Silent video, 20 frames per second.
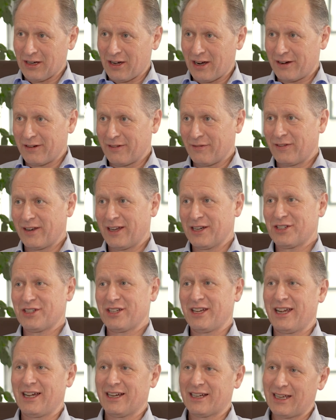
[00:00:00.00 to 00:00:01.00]
higher
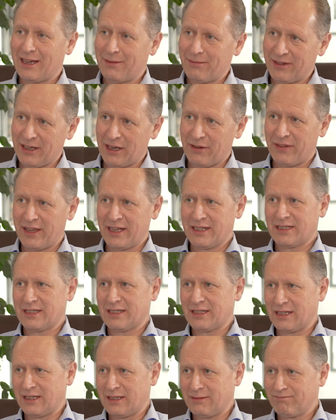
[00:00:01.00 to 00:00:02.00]
inflation outcome, that's